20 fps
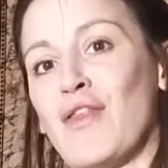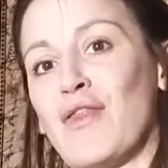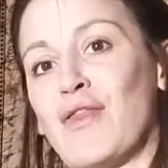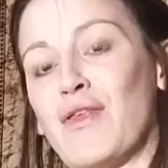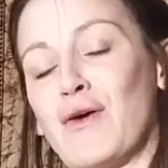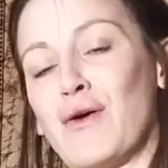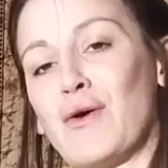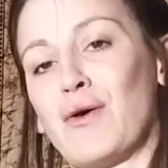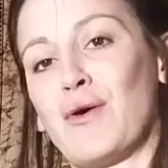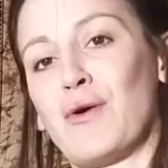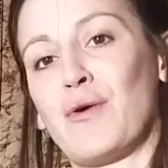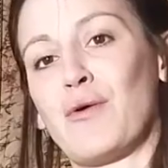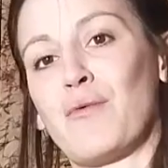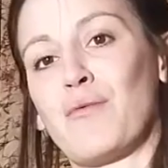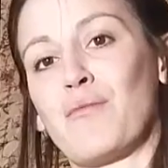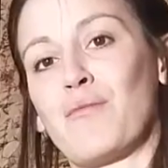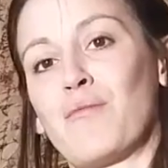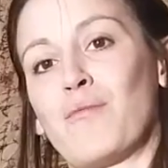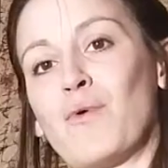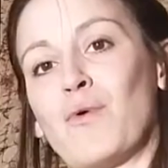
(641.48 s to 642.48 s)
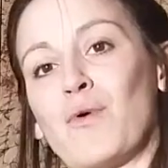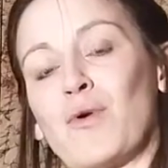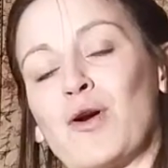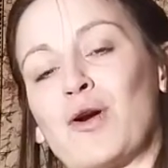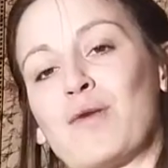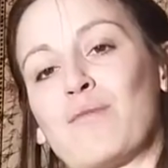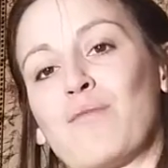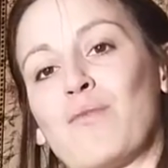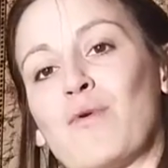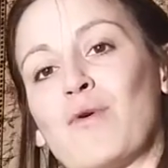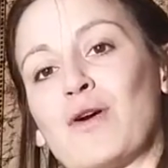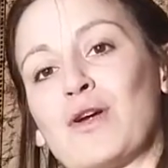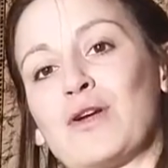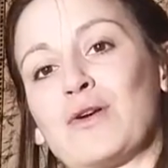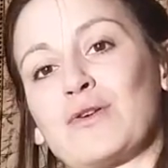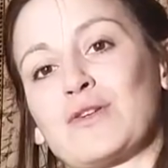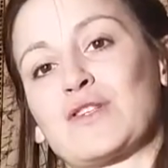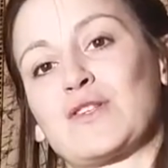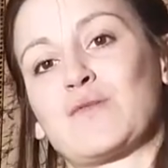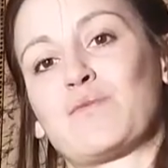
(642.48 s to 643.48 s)
the more and more
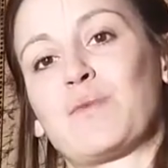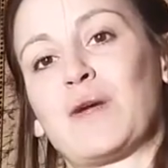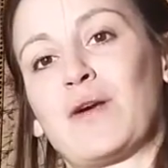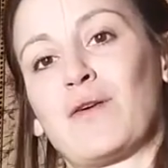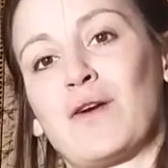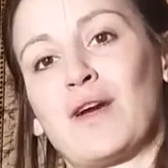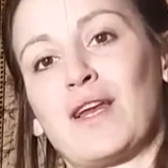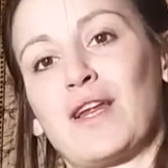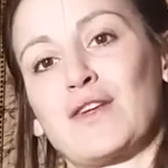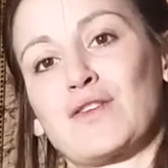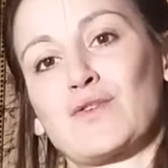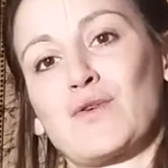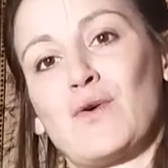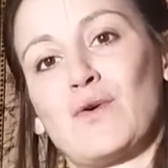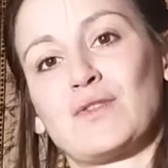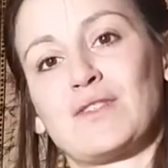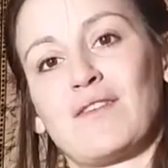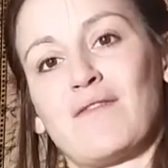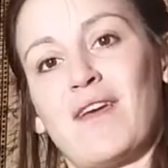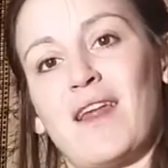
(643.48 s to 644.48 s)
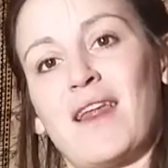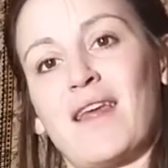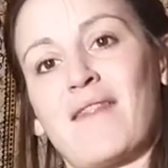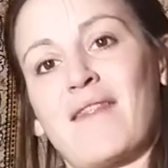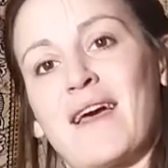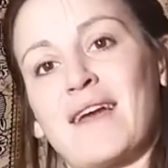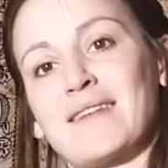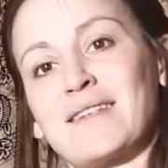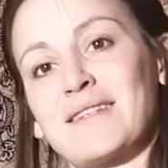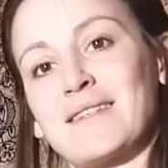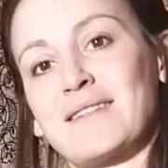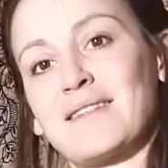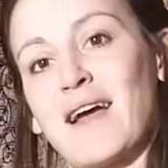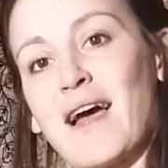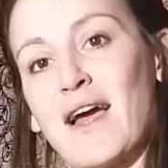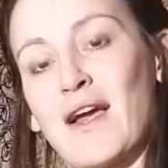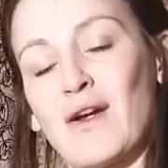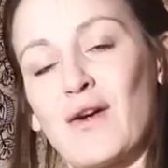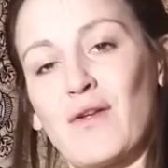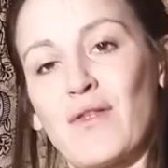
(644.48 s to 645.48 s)
your spirit is cultivating that
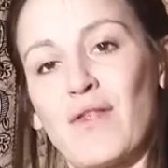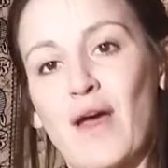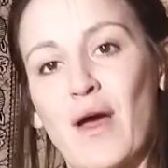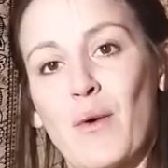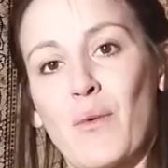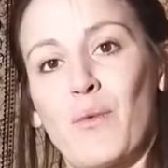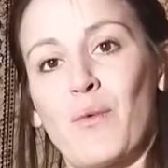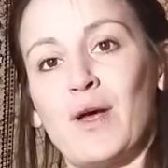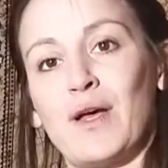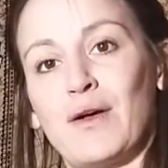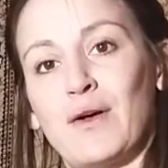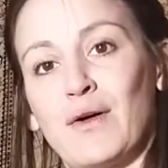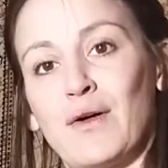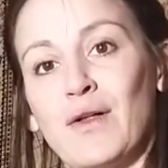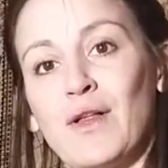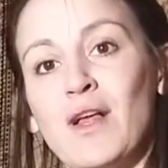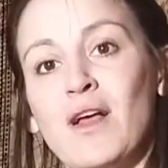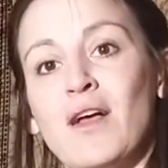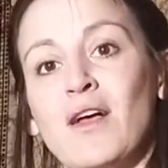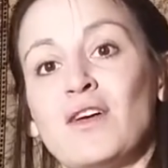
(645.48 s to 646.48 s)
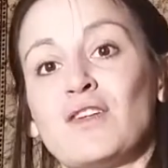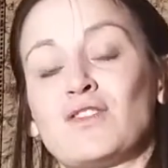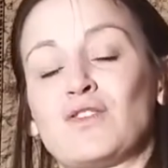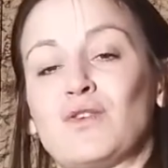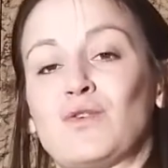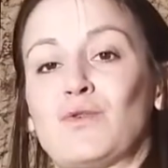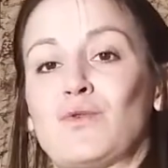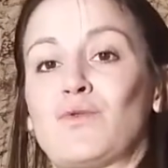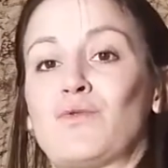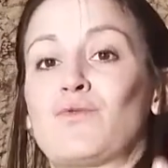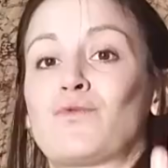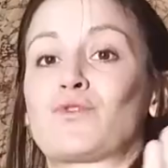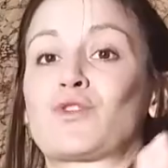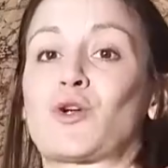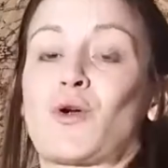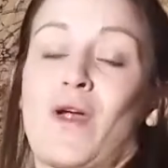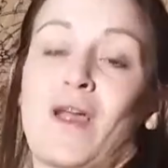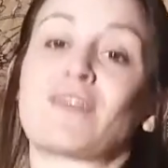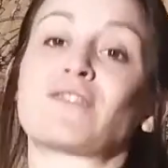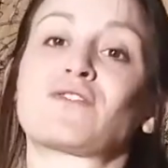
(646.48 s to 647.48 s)
desire, that will to
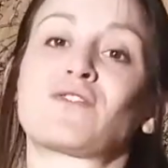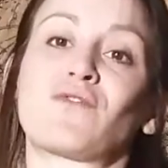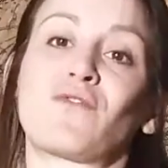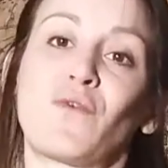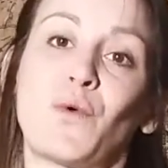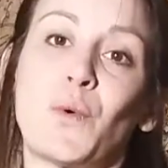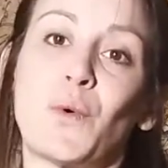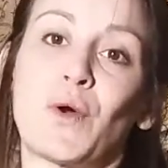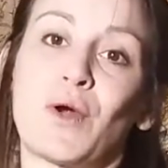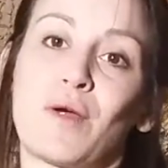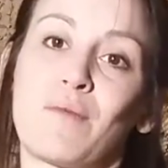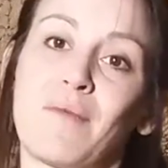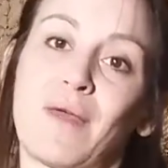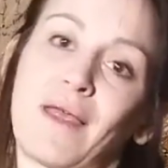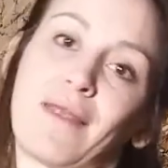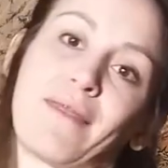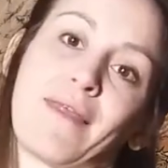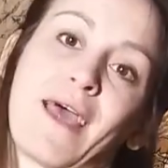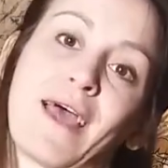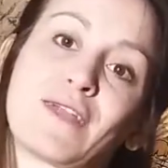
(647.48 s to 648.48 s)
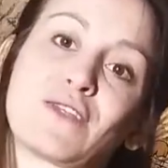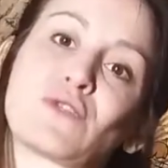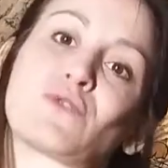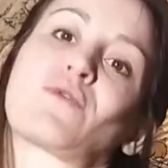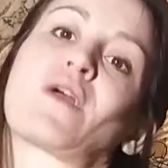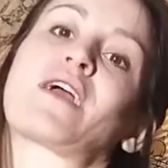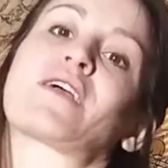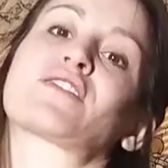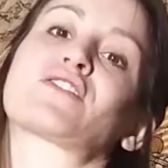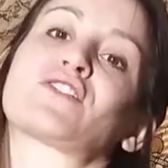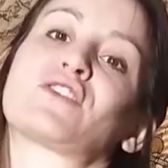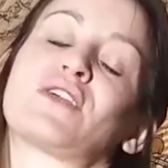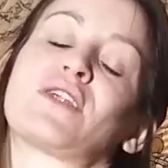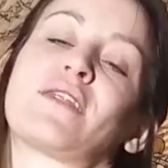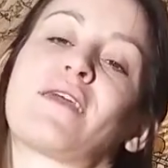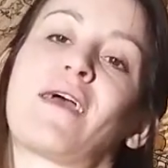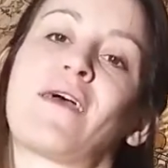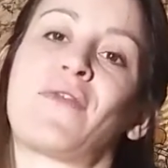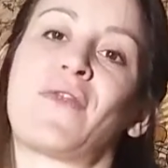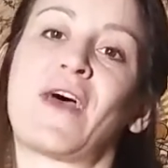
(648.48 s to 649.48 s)
transform in that
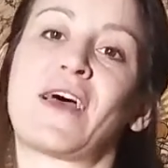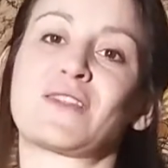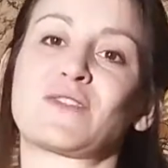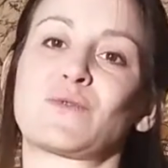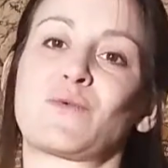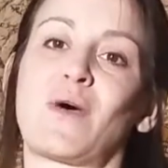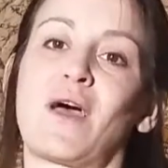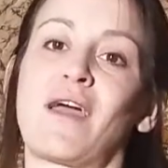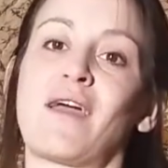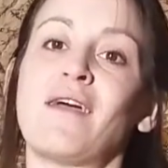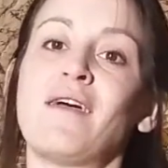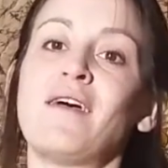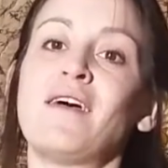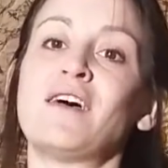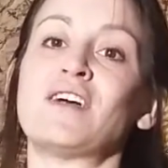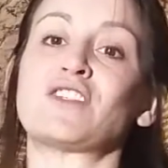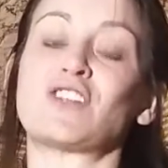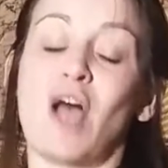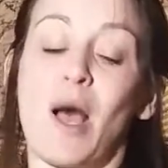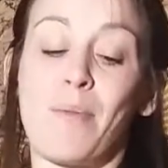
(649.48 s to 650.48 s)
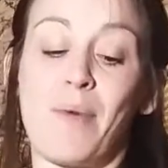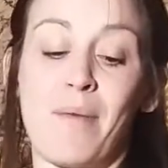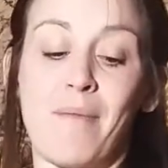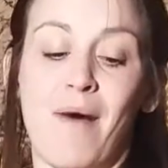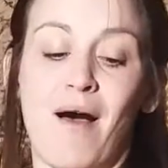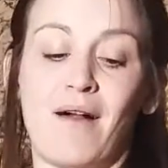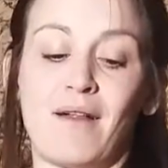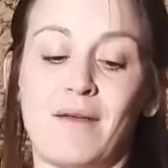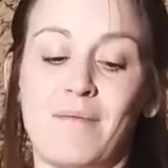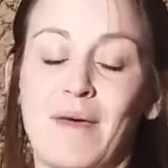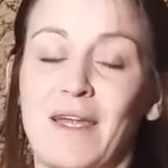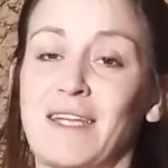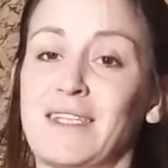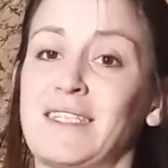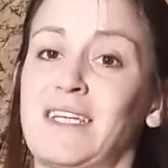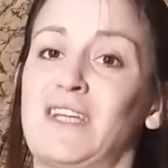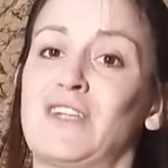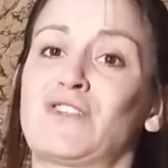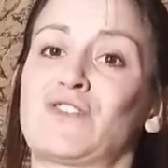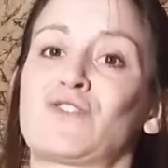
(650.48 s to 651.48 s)
direction. And that's why Japa Mala
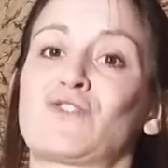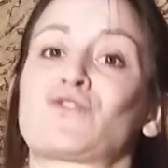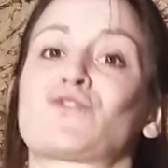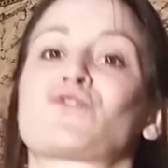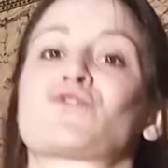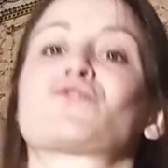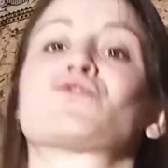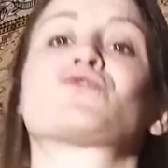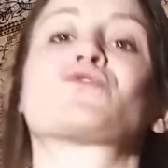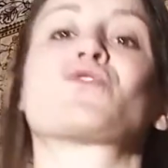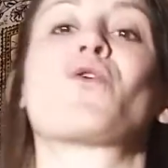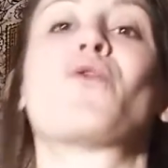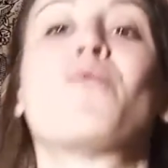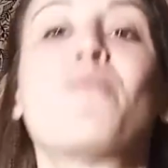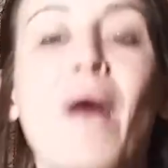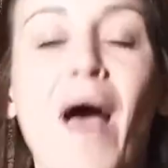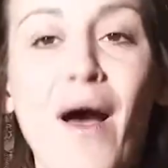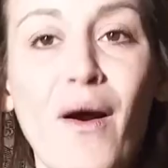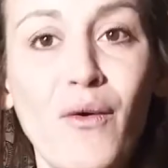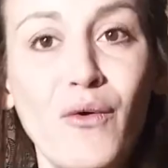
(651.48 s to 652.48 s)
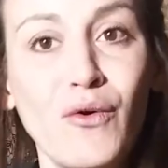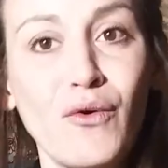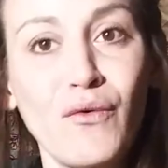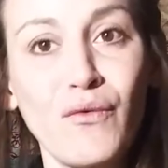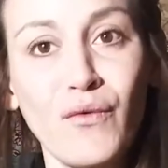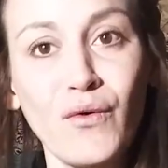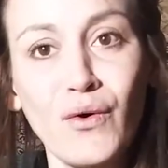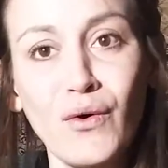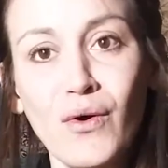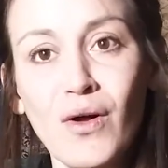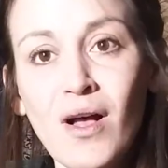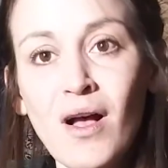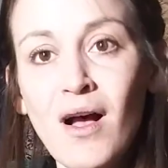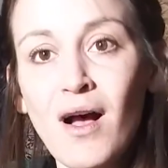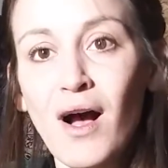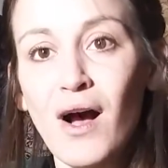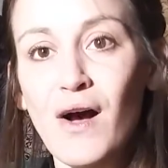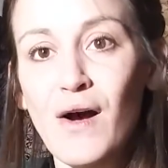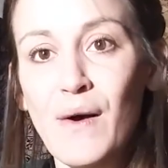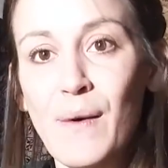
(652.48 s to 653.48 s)
meditations are so powerful.
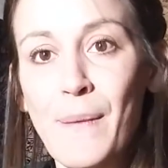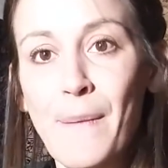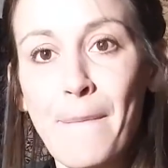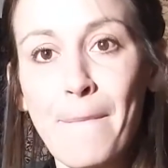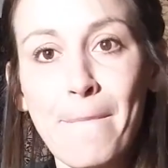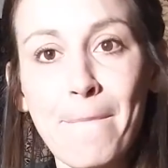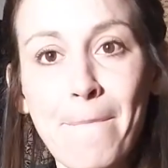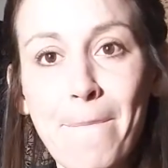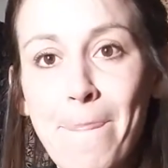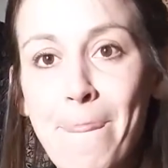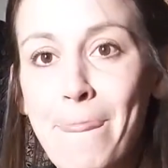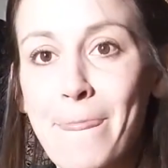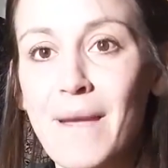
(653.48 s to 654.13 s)
And